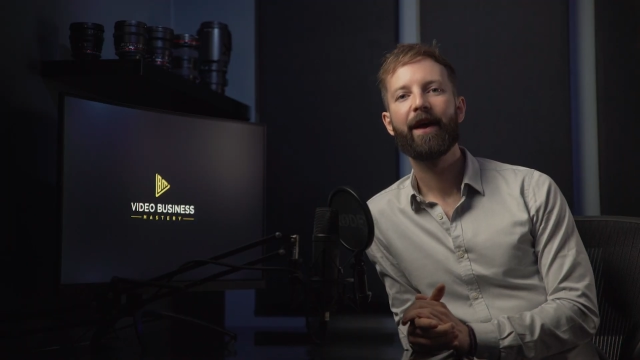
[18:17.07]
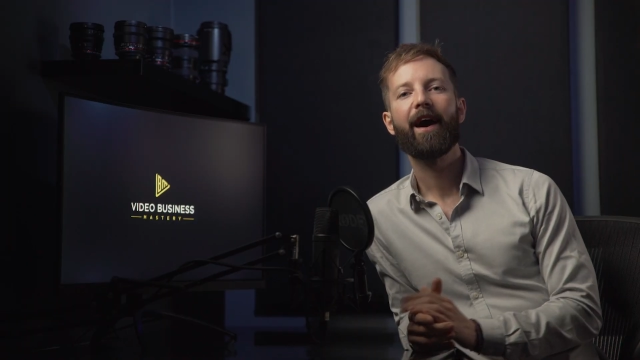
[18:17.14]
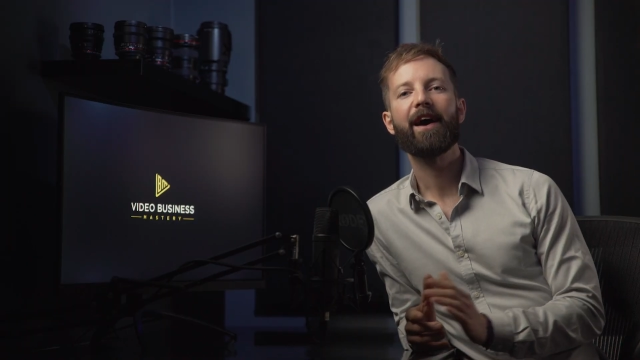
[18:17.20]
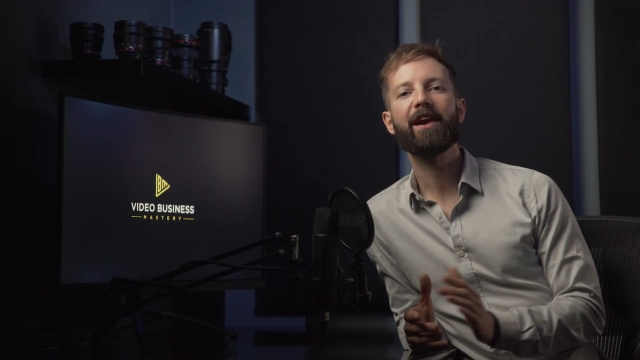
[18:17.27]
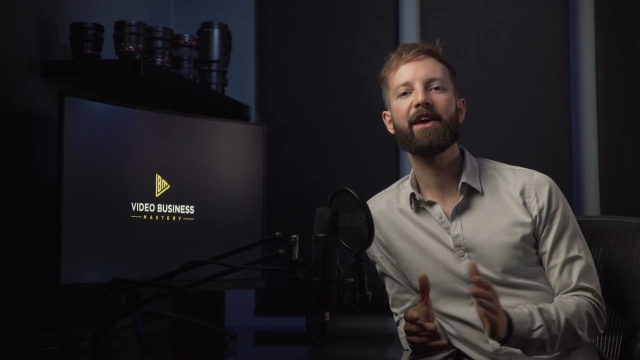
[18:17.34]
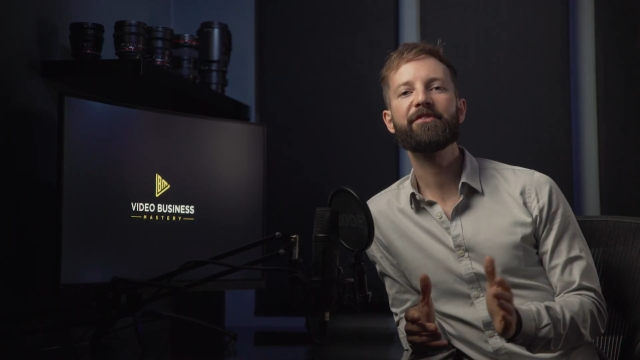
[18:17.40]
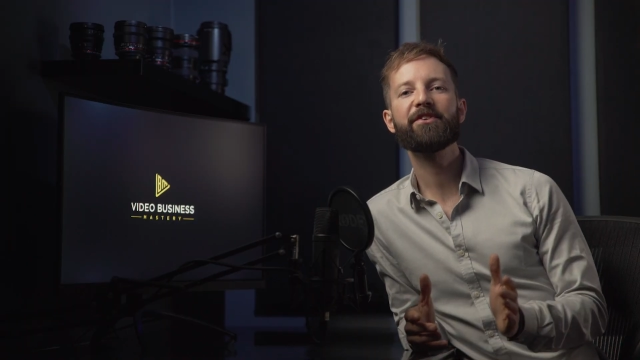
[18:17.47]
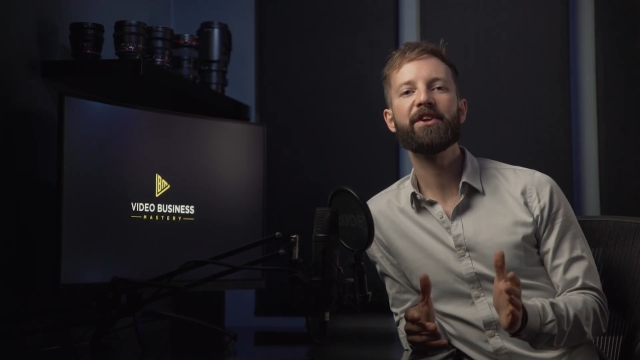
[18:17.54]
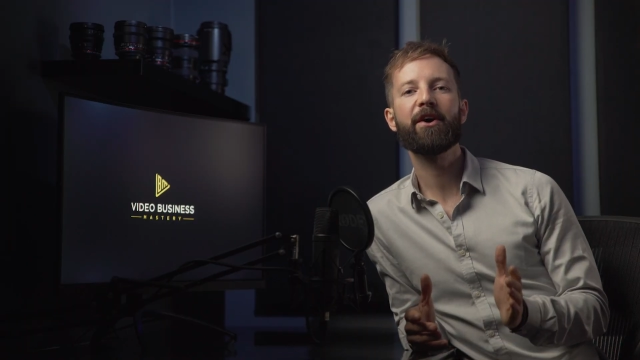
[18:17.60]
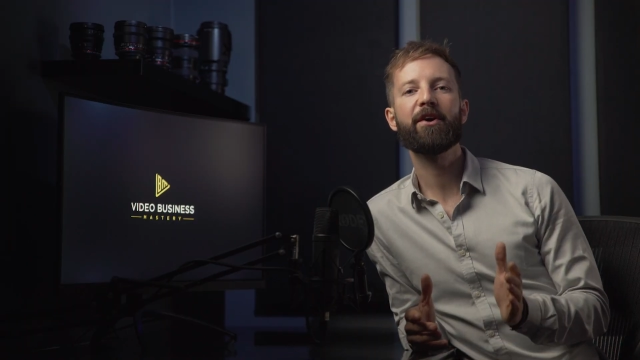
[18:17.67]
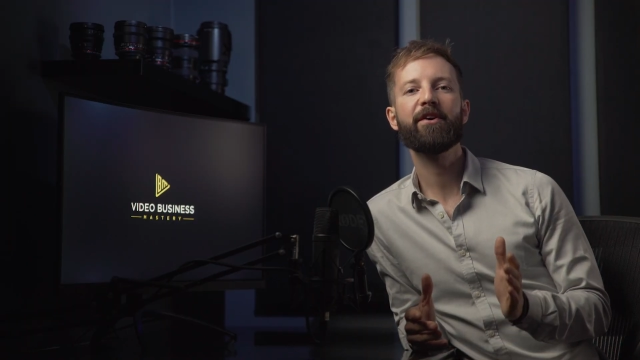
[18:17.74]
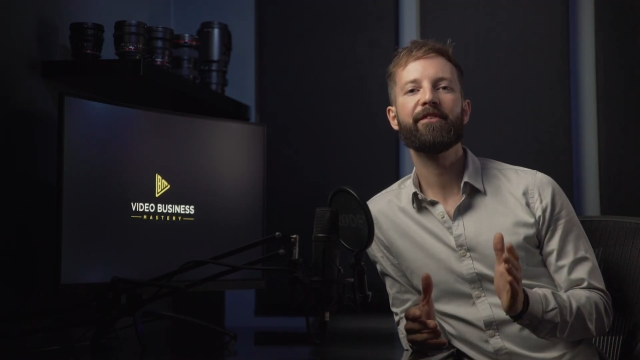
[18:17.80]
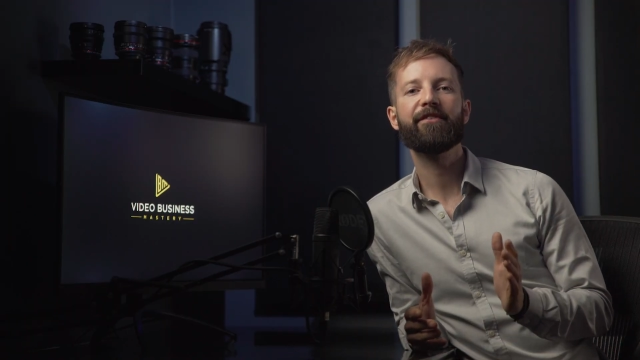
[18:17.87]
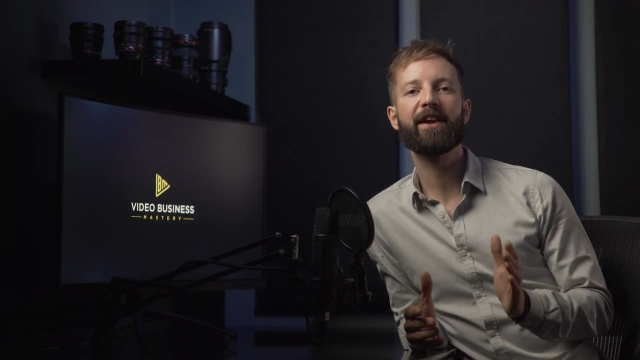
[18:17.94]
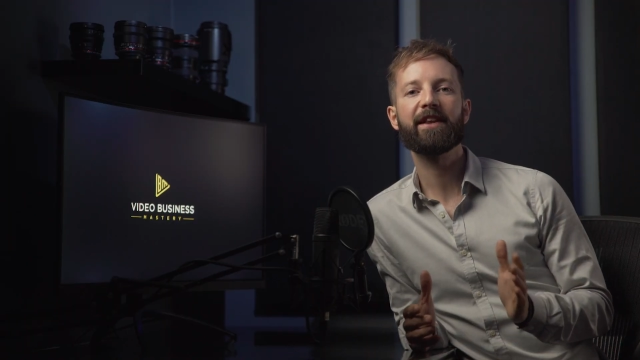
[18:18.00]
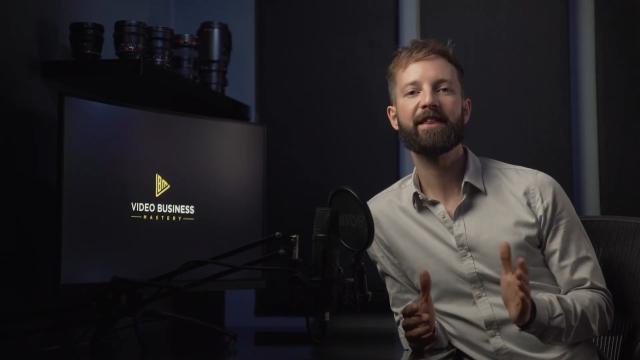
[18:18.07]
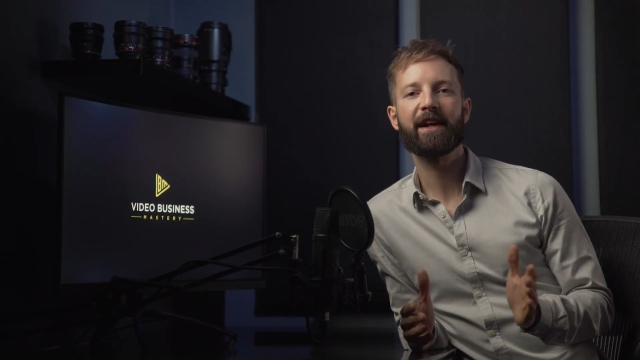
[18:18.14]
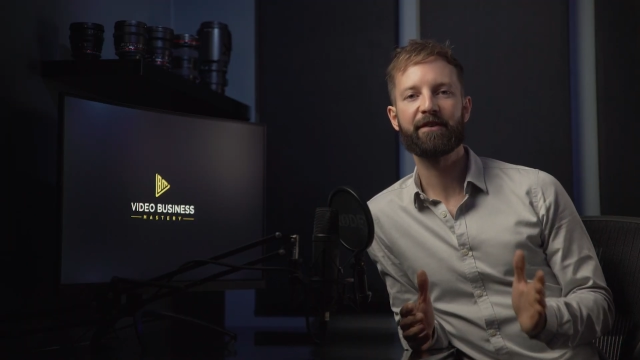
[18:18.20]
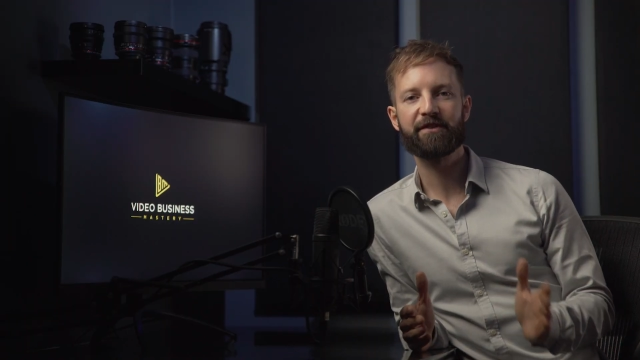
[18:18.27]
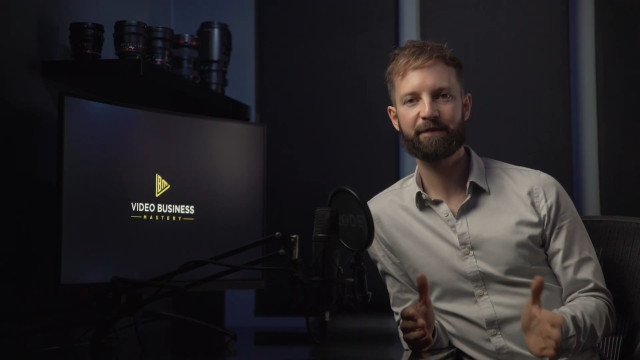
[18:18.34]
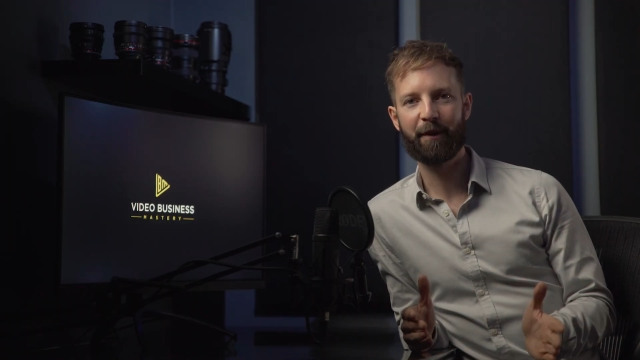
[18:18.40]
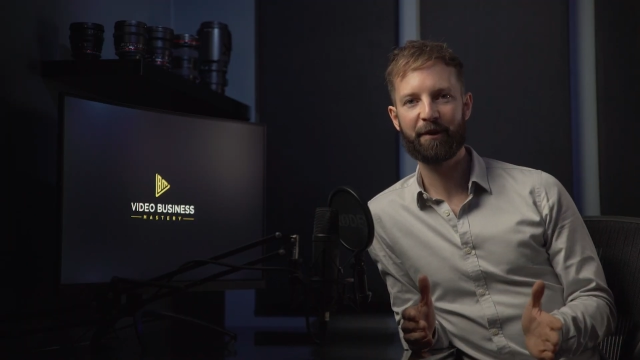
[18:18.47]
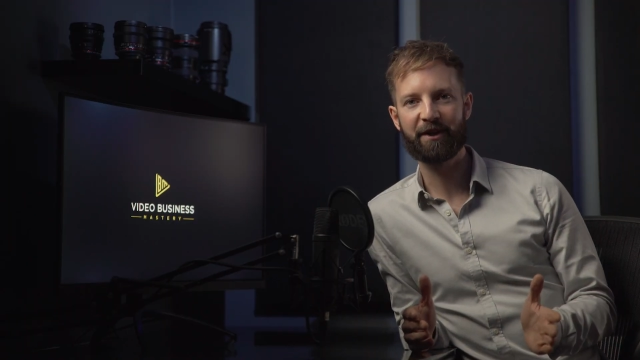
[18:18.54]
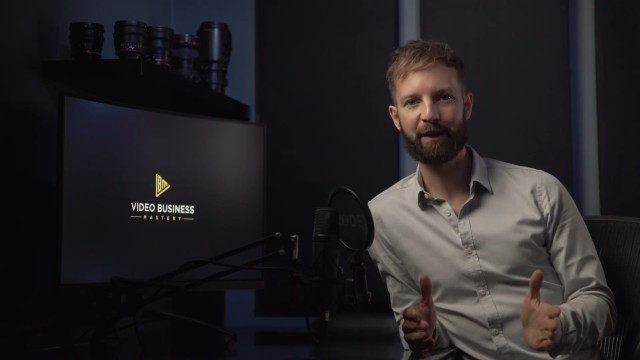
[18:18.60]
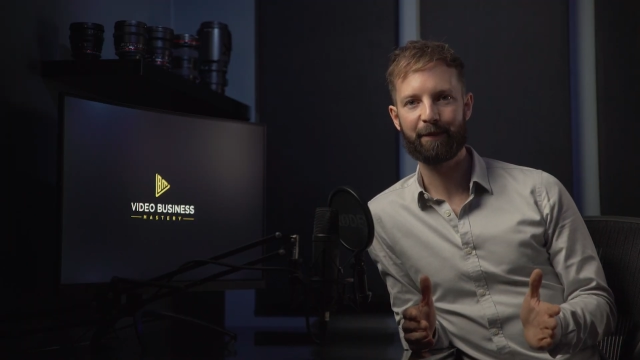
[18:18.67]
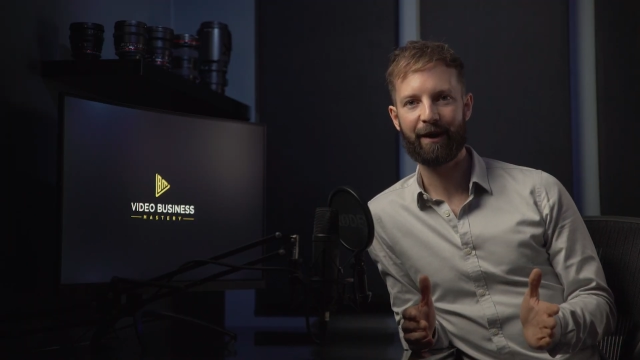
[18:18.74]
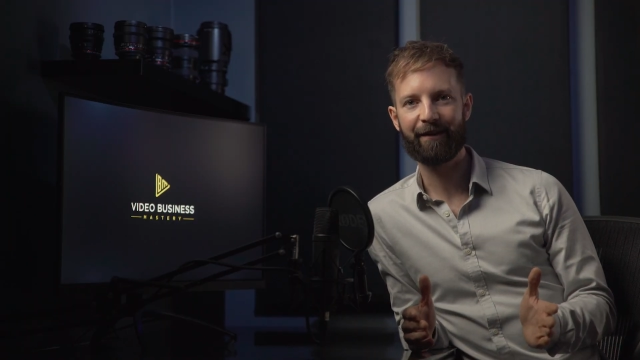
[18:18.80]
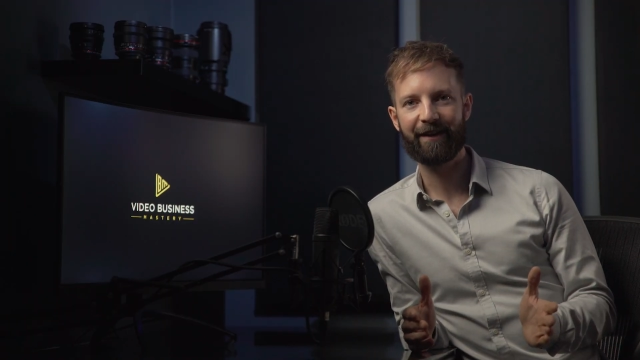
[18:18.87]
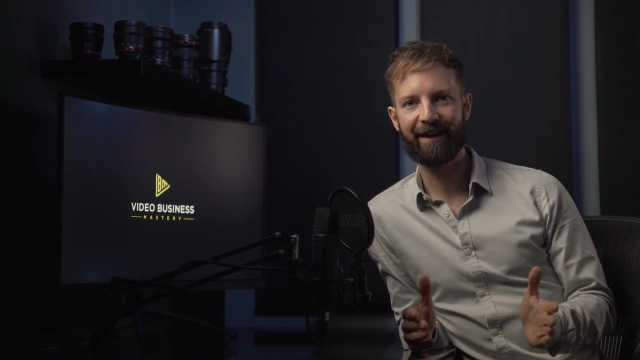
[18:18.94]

I'd love to know if anything I've spoken about